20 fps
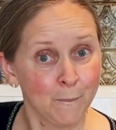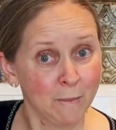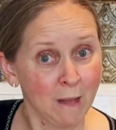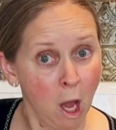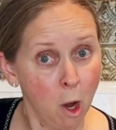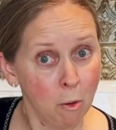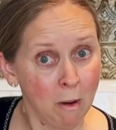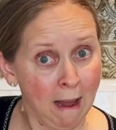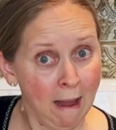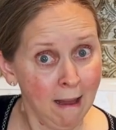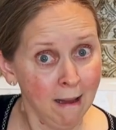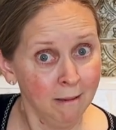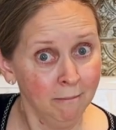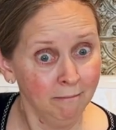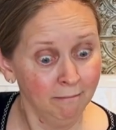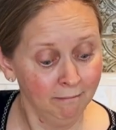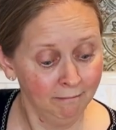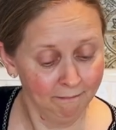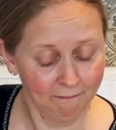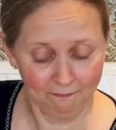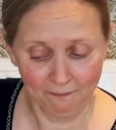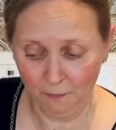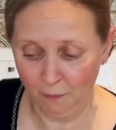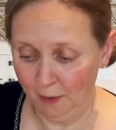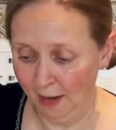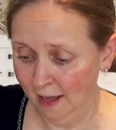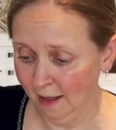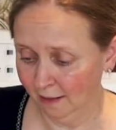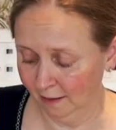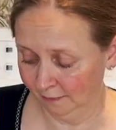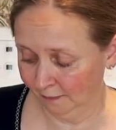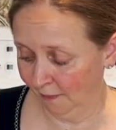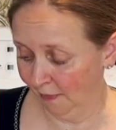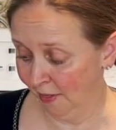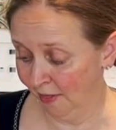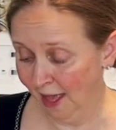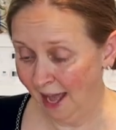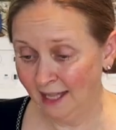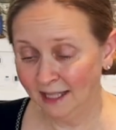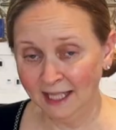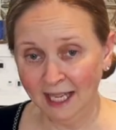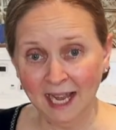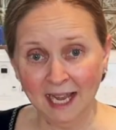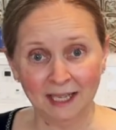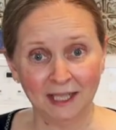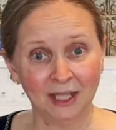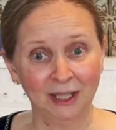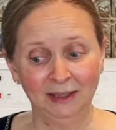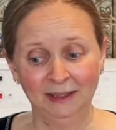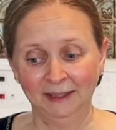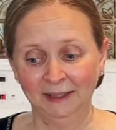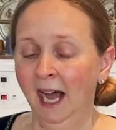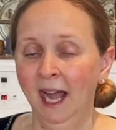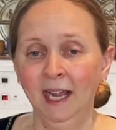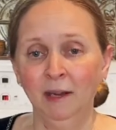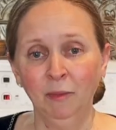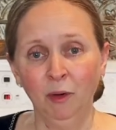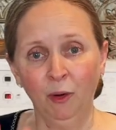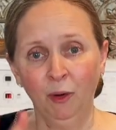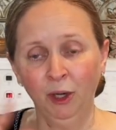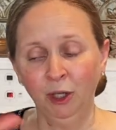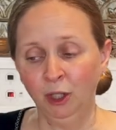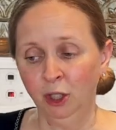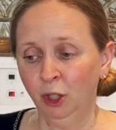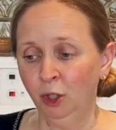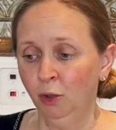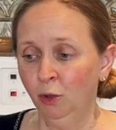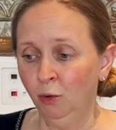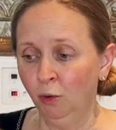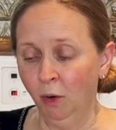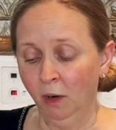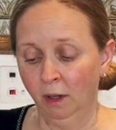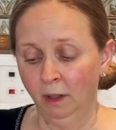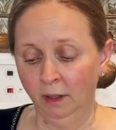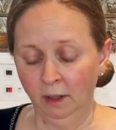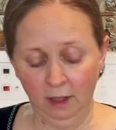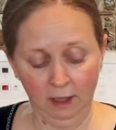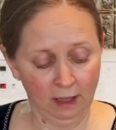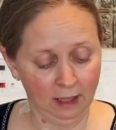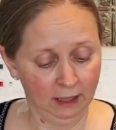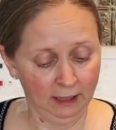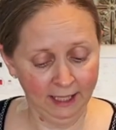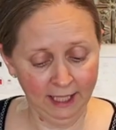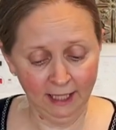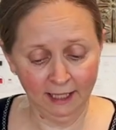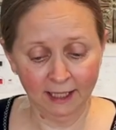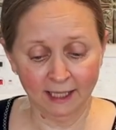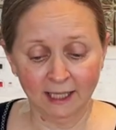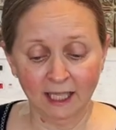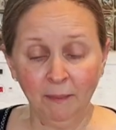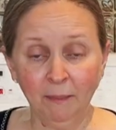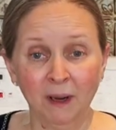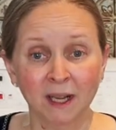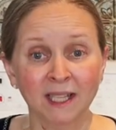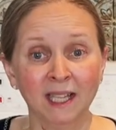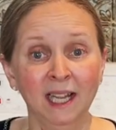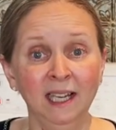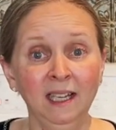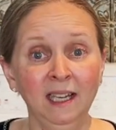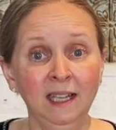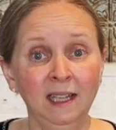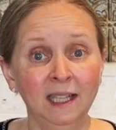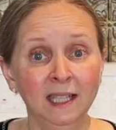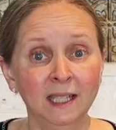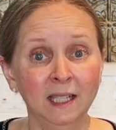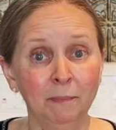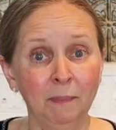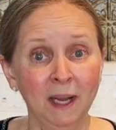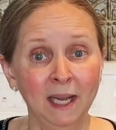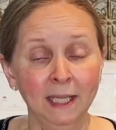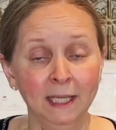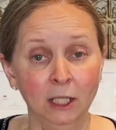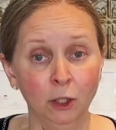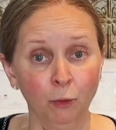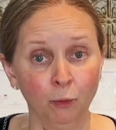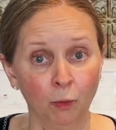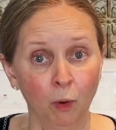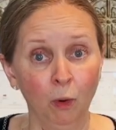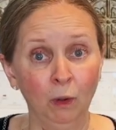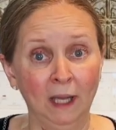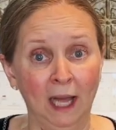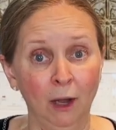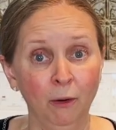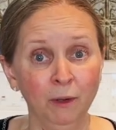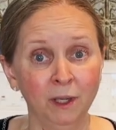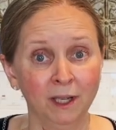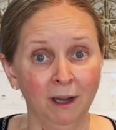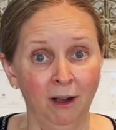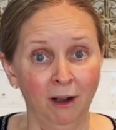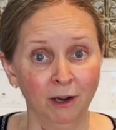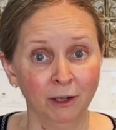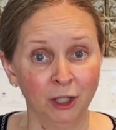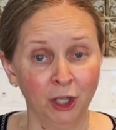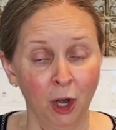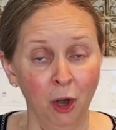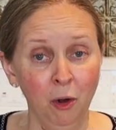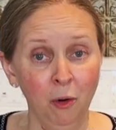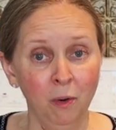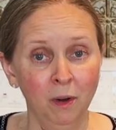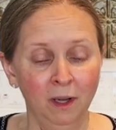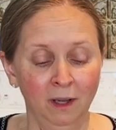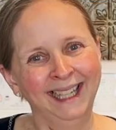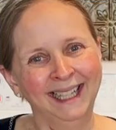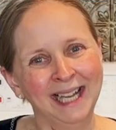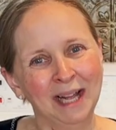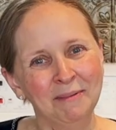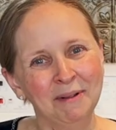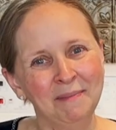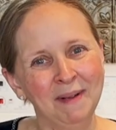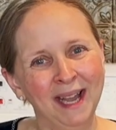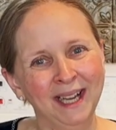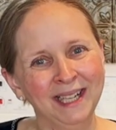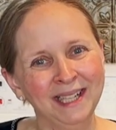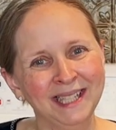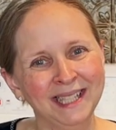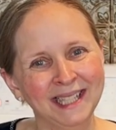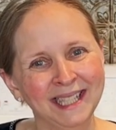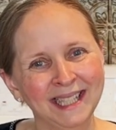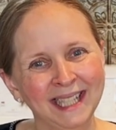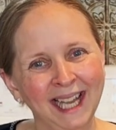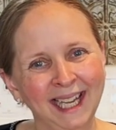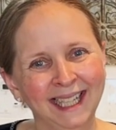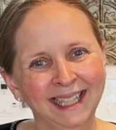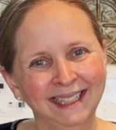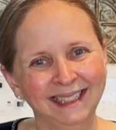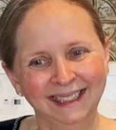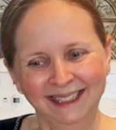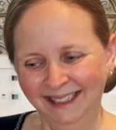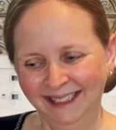Okay, well, that's it. I am going to clean this up because I need this space to roll out our dough, and I'll be back in just a second.